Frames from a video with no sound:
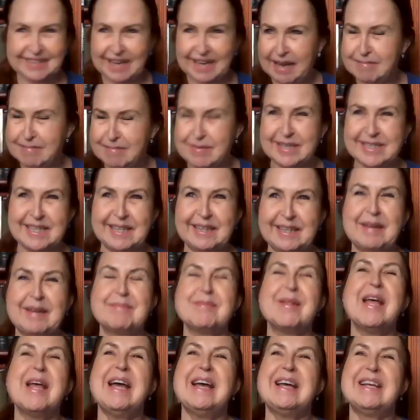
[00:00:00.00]
I mix it
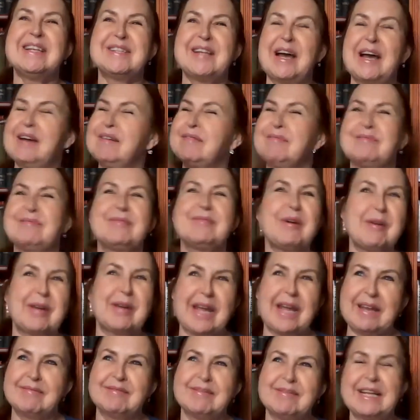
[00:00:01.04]
up.
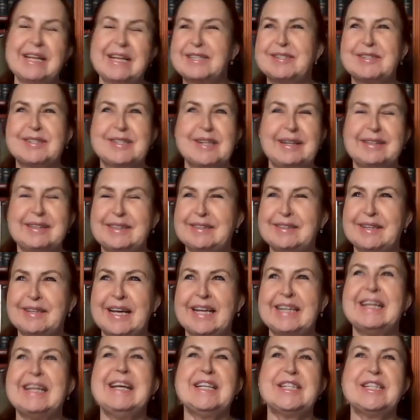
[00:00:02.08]
Okay, let's start it
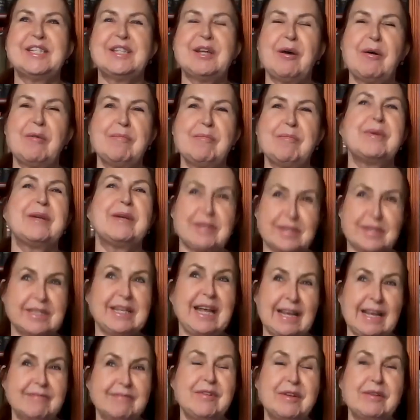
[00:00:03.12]
again. So because
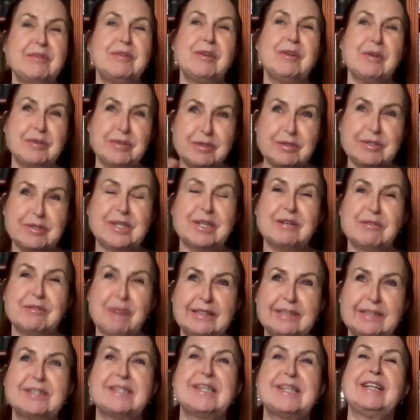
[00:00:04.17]
you're using
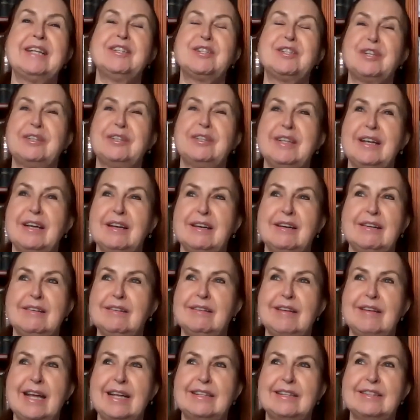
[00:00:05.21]
right ascension
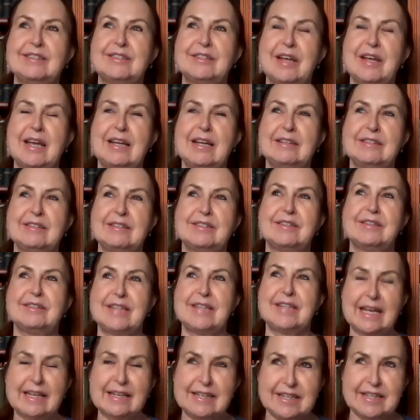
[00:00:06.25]
and
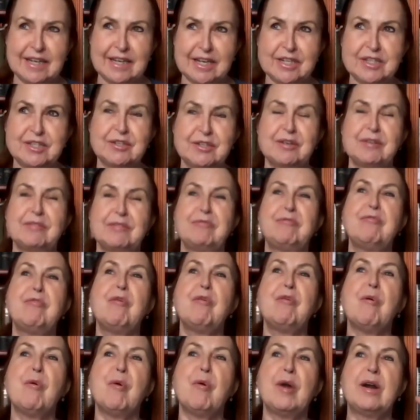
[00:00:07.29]
declination
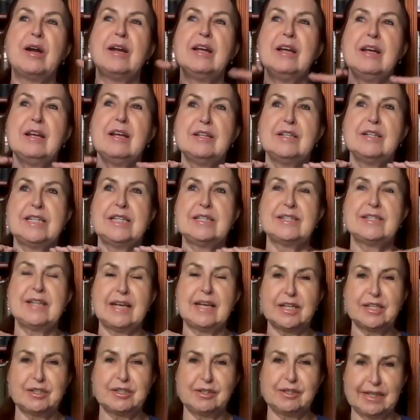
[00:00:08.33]
for the
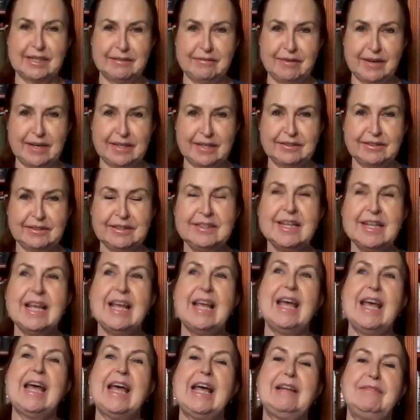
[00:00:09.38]
celestial equator,
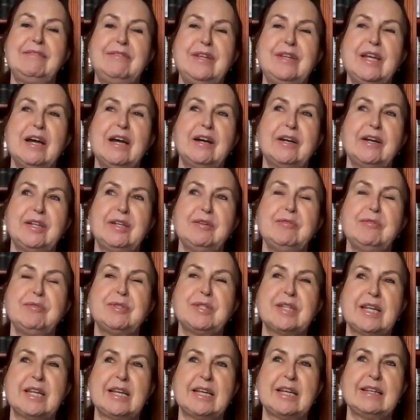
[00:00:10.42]
and we are
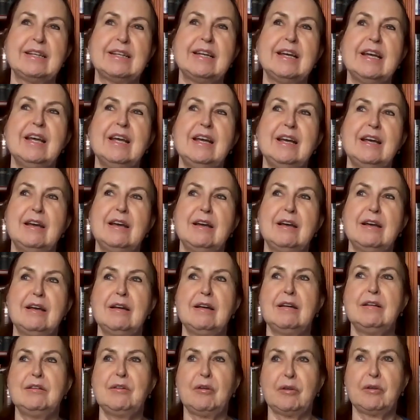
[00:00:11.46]
using
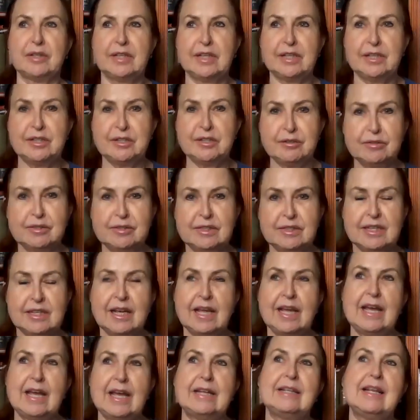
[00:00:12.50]
longitude
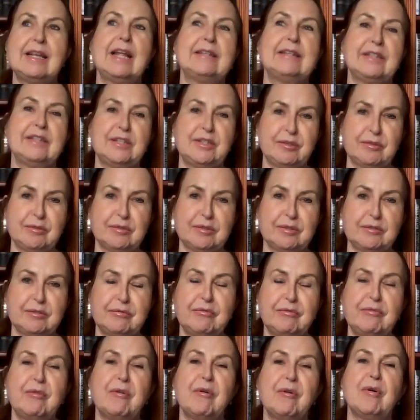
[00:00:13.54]
and latitude
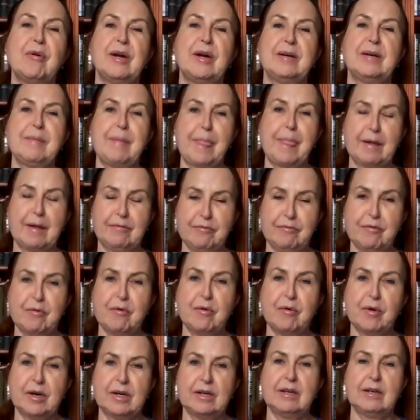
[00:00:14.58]
for
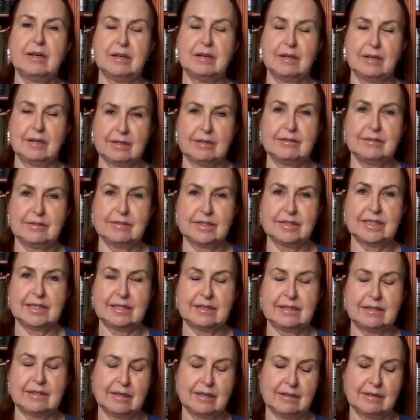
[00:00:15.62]

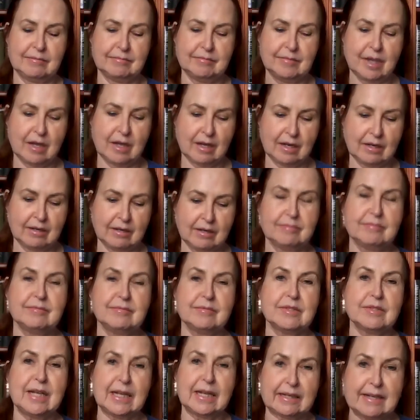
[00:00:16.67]
the
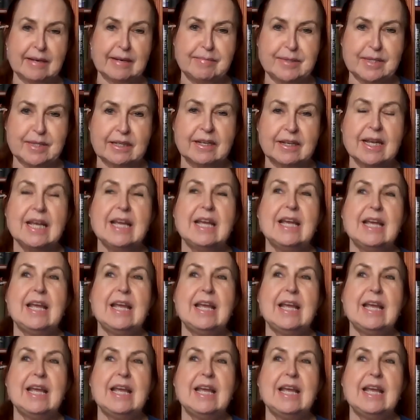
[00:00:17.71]
ecliptic.